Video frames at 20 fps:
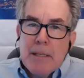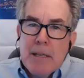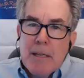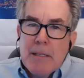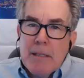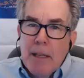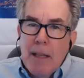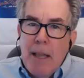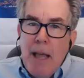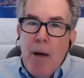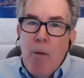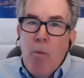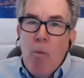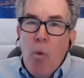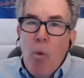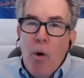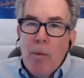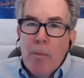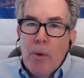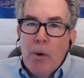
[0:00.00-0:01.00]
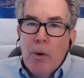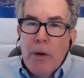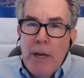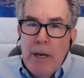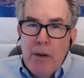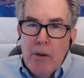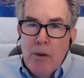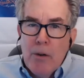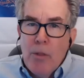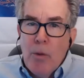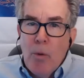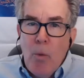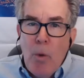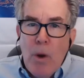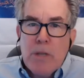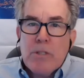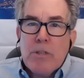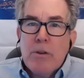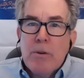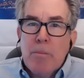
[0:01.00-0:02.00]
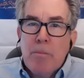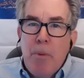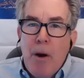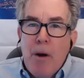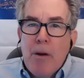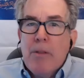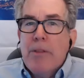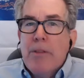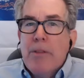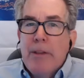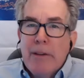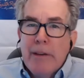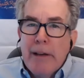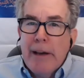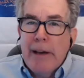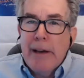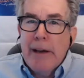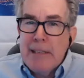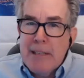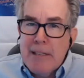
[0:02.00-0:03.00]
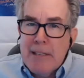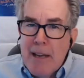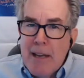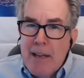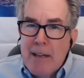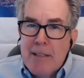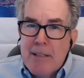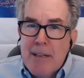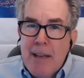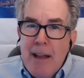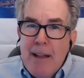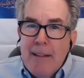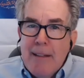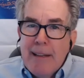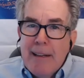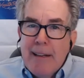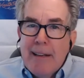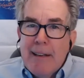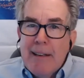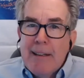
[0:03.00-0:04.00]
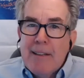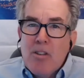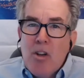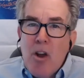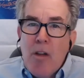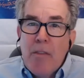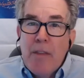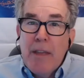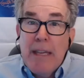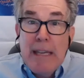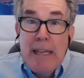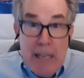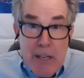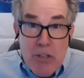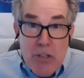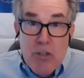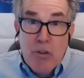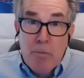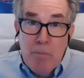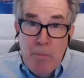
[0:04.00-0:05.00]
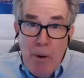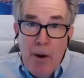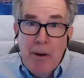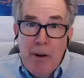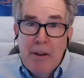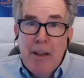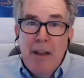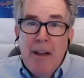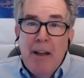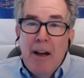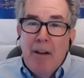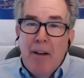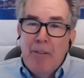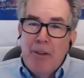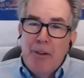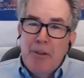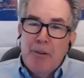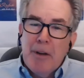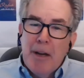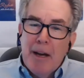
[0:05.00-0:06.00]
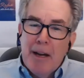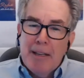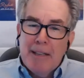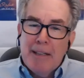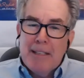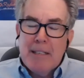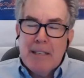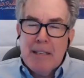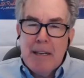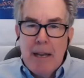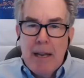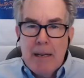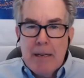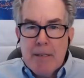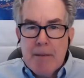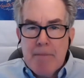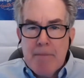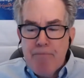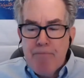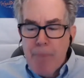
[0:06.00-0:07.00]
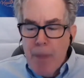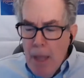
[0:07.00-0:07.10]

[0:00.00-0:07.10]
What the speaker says: it's a lot warmer here in the western part of the United States than it is on the eastern part of the United States.